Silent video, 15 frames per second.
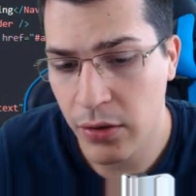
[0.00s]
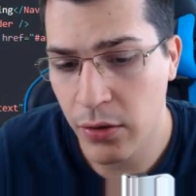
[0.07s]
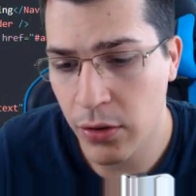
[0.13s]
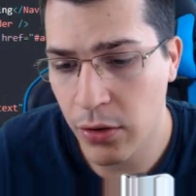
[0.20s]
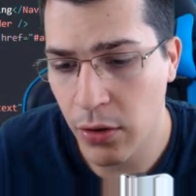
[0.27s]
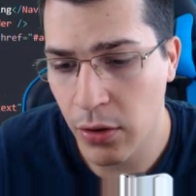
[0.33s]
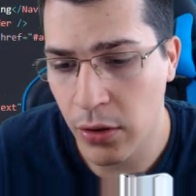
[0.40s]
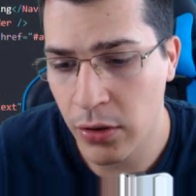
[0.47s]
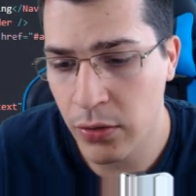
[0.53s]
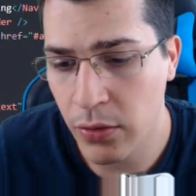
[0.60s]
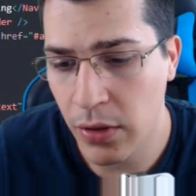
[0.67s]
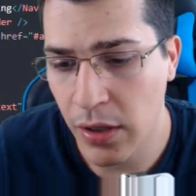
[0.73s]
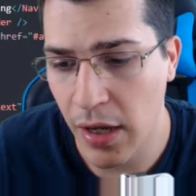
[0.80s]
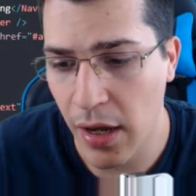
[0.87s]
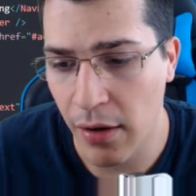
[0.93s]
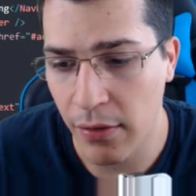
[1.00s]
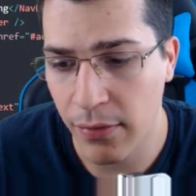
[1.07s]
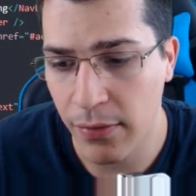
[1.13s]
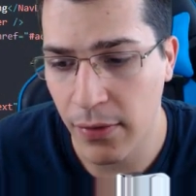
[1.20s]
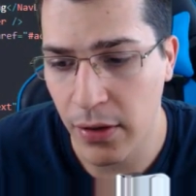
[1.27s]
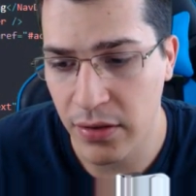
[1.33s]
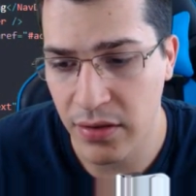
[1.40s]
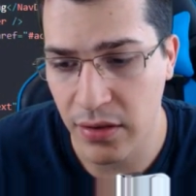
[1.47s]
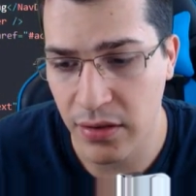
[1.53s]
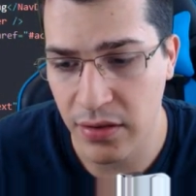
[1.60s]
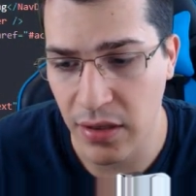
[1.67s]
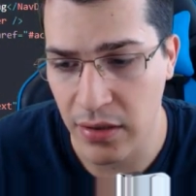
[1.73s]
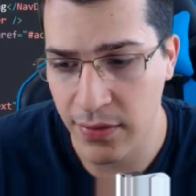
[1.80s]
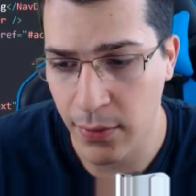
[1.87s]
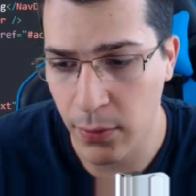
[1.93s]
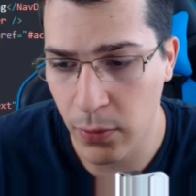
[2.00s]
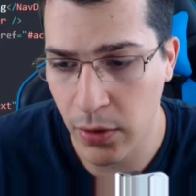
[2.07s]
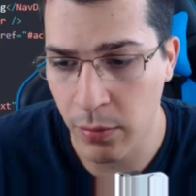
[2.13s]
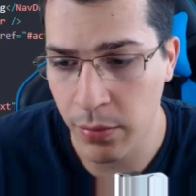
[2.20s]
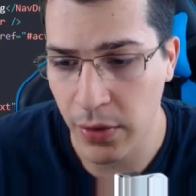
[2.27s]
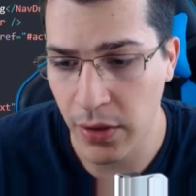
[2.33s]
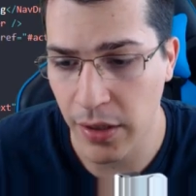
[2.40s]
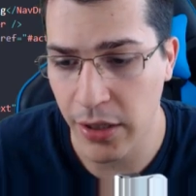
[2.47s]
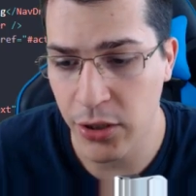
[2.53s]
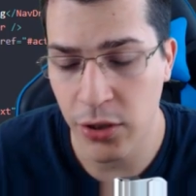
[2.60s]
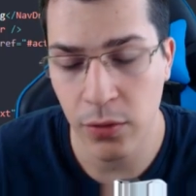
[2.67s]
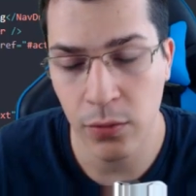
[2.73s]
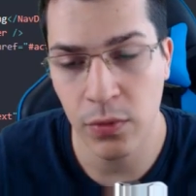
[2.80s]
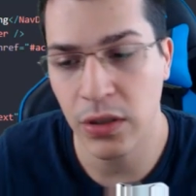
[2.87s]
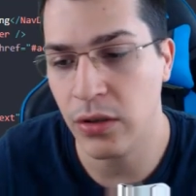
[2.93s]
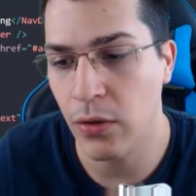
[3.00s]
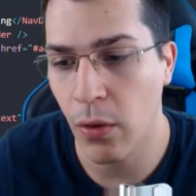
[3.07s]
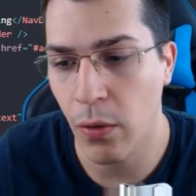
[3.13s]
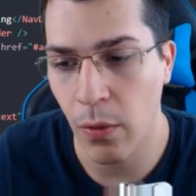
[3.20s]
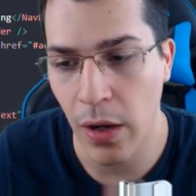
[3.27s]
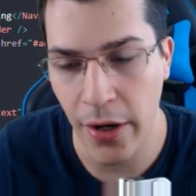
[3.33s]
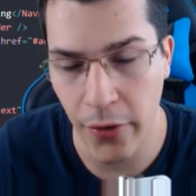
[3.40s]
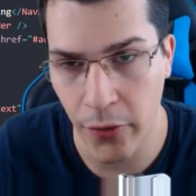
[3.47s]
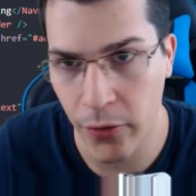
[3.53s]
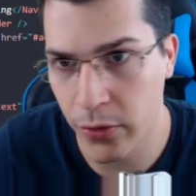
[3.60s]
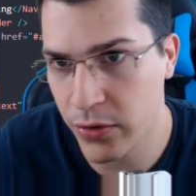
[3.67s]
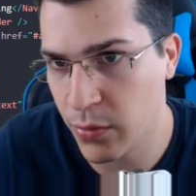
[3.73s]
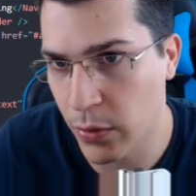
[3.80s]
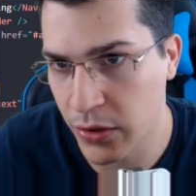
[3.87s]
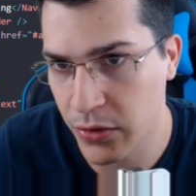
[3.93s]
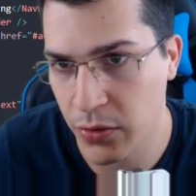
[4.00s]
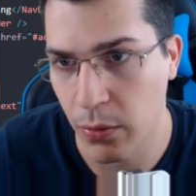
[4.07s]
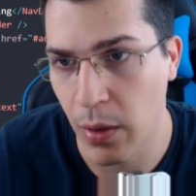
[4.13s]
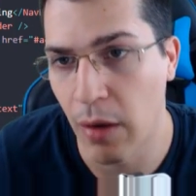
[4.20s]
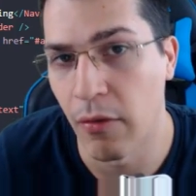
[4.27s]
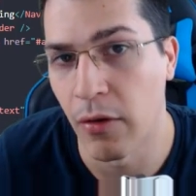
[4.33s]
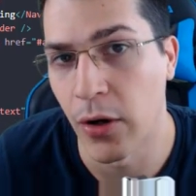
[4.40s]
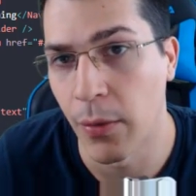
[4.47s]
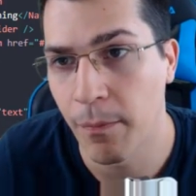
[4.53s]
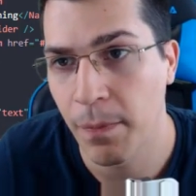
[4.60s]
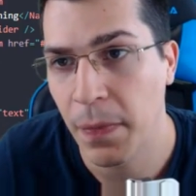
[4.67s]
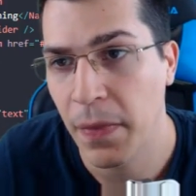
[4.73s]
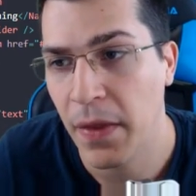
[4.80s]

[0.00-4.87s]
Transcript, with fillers: you're going to have a successful compilation with no errors whatsoever.